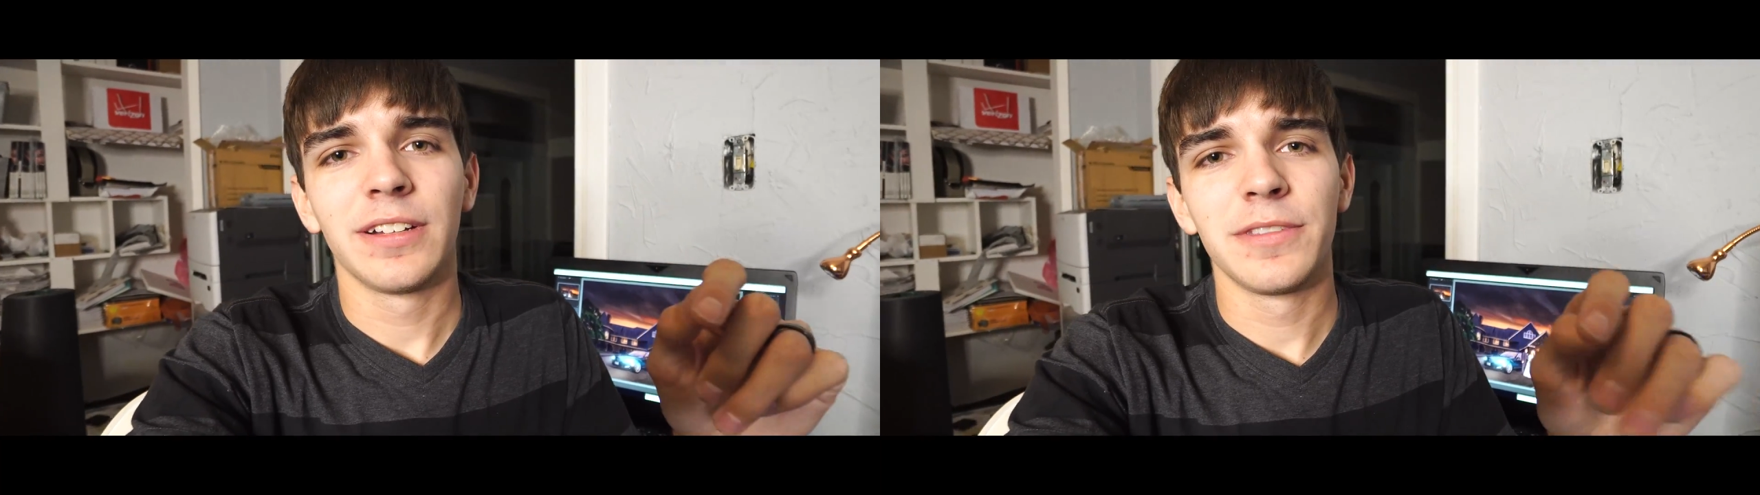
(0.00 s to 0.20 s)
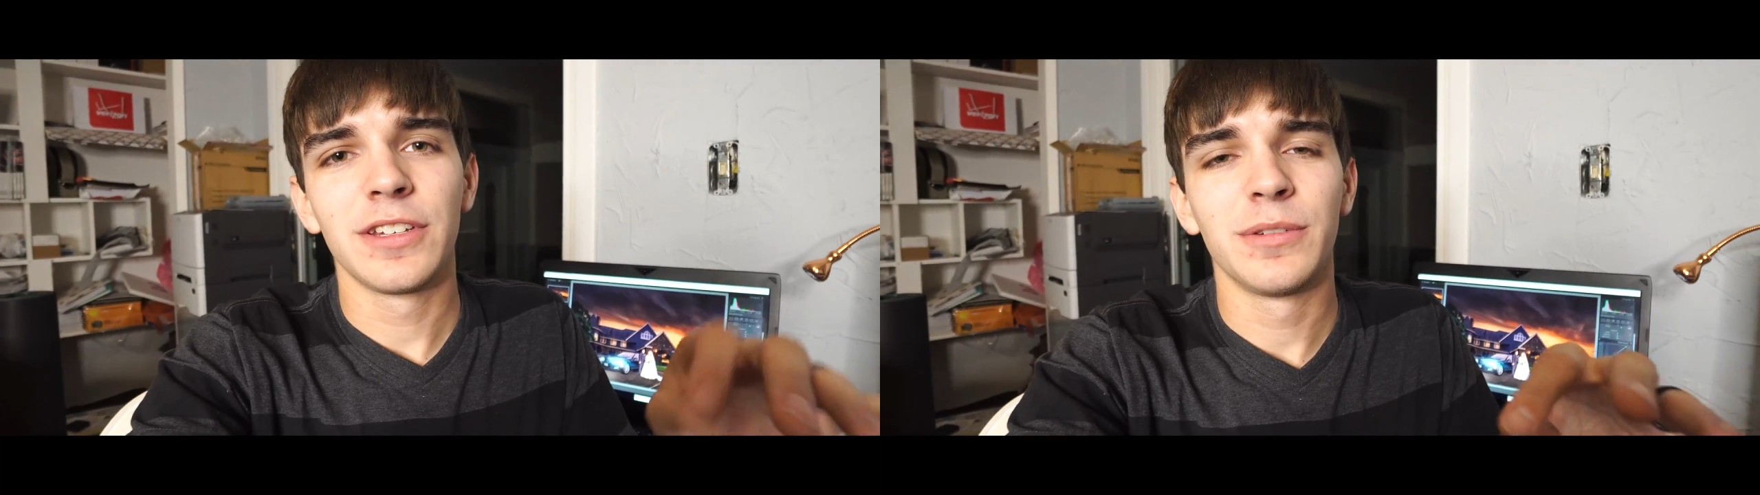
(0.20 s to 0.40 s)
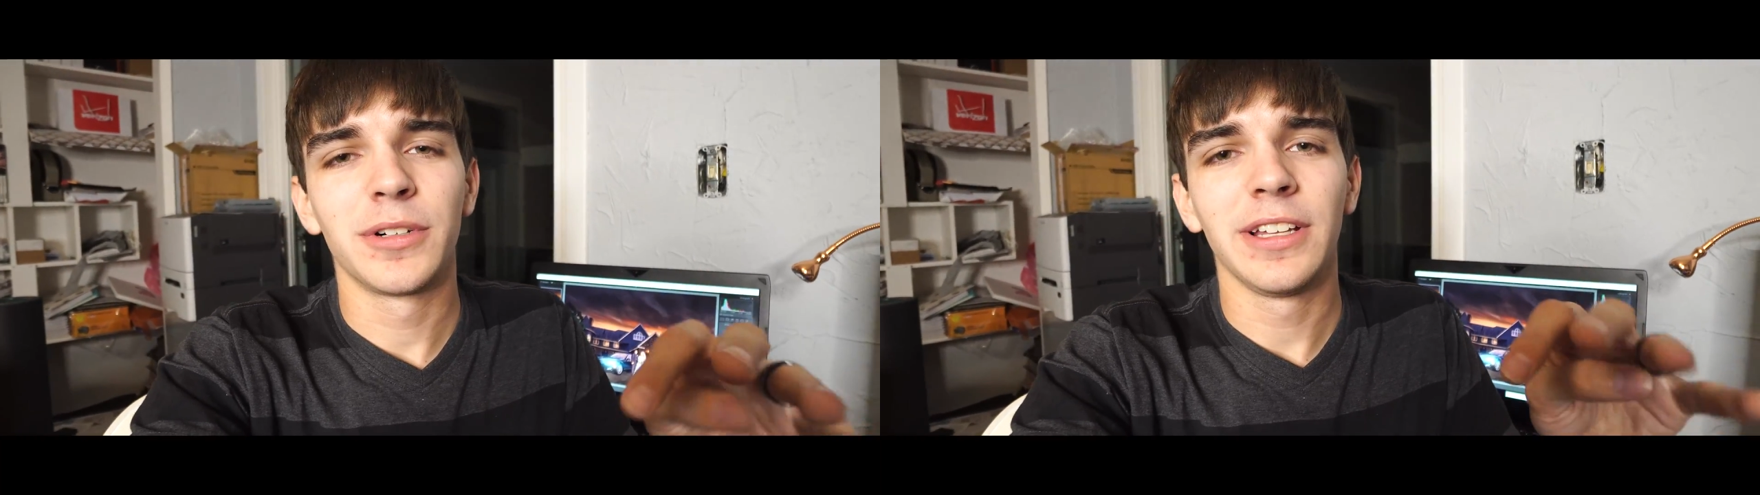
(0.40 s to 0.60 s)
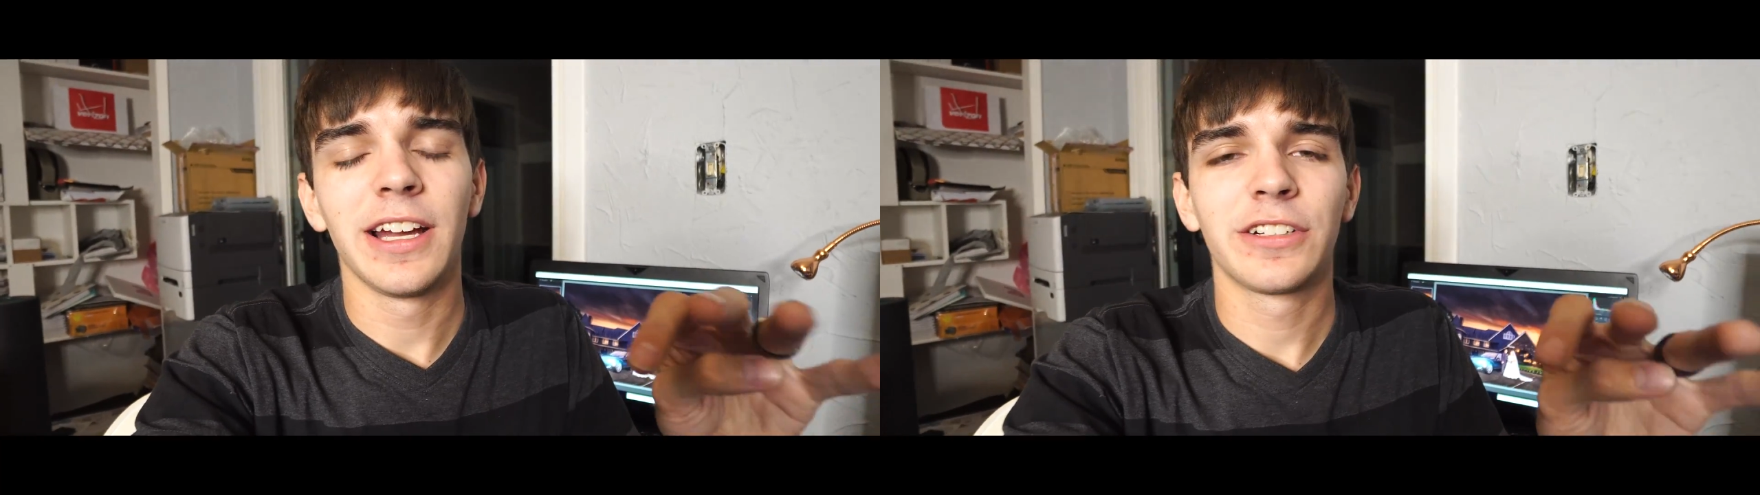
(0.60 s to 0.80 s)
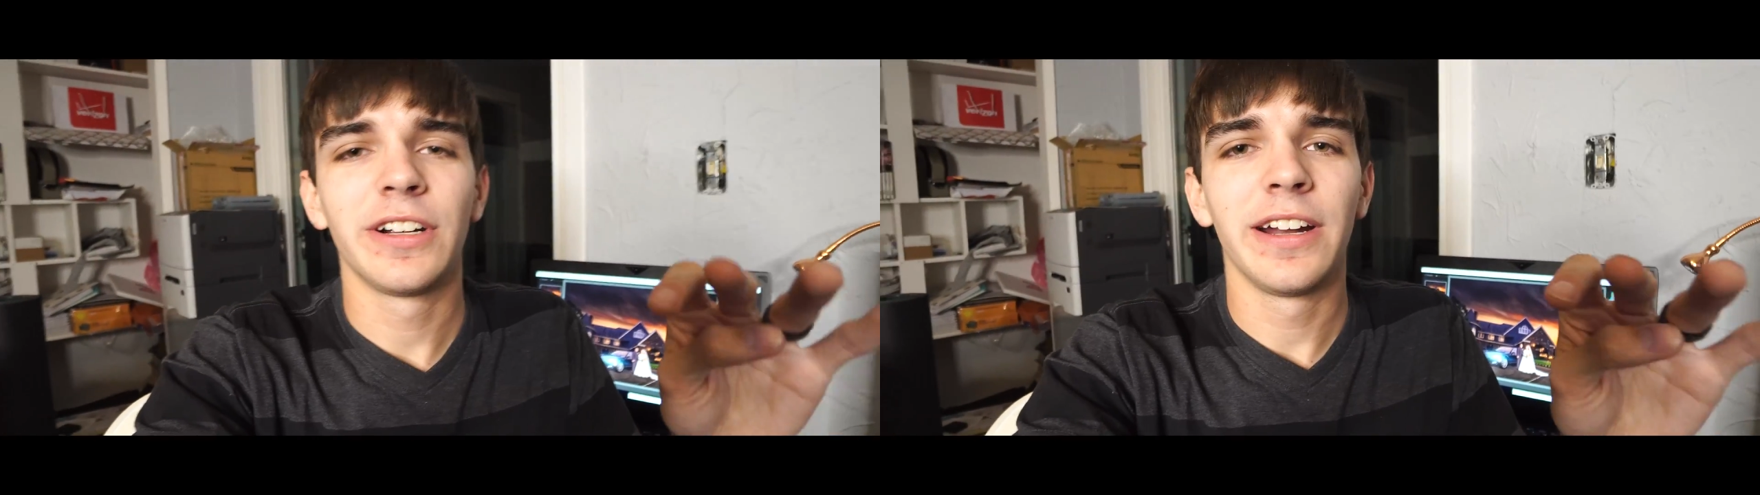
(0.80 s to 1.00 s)
Consumer
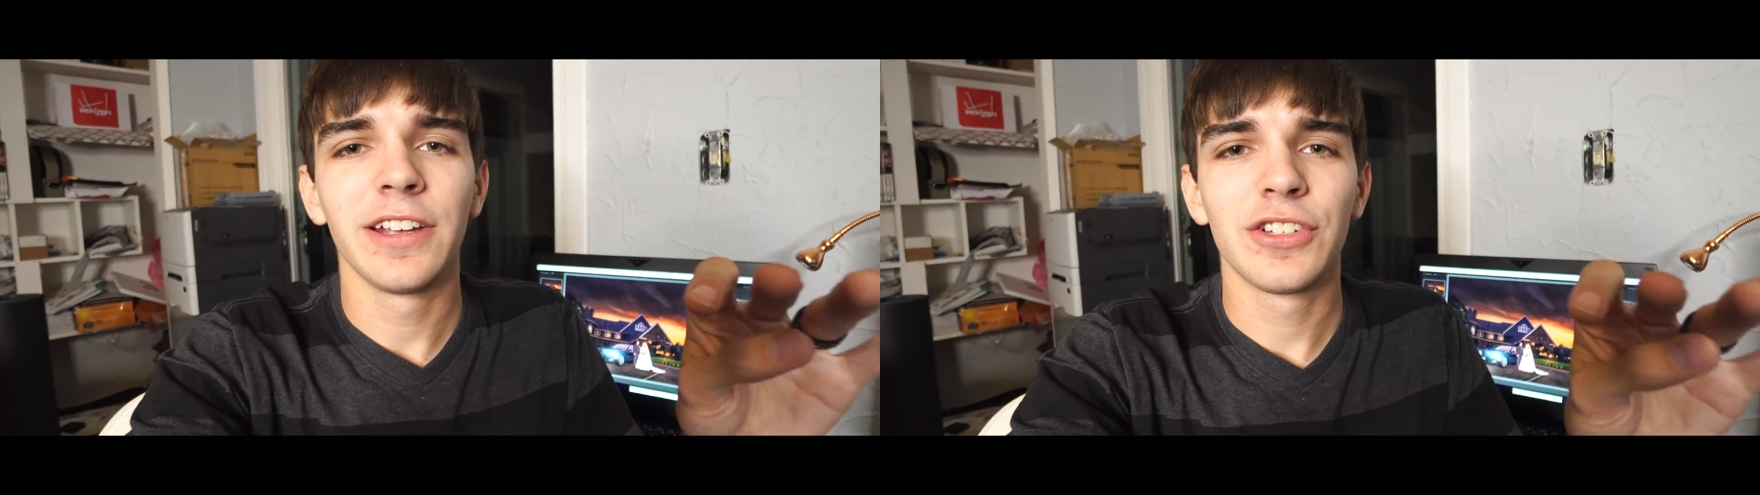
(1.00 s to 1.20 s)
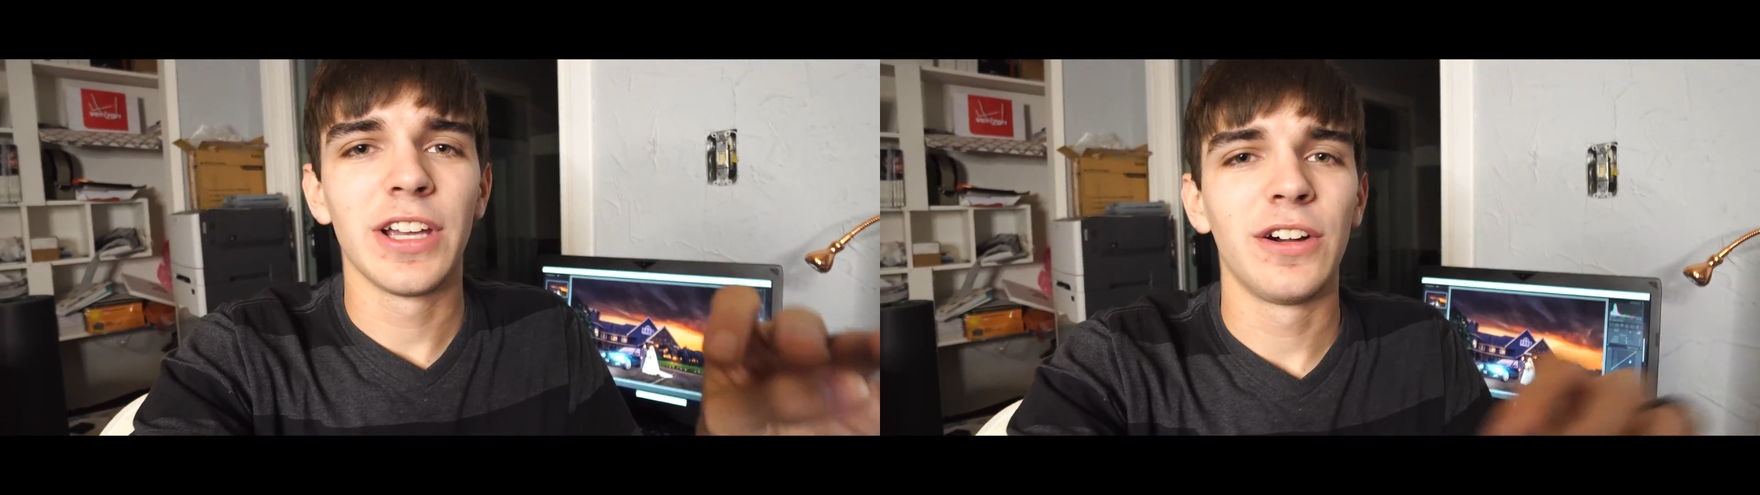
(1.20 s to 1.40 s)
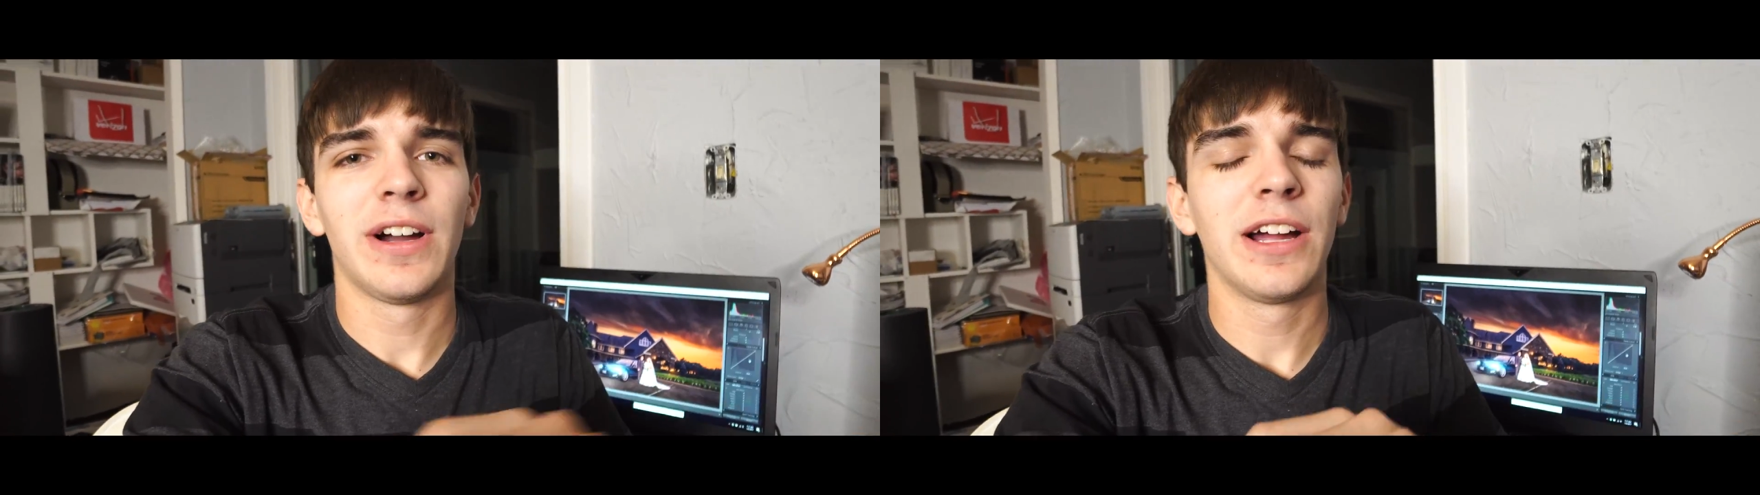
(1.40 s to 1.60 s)
Electronics Show.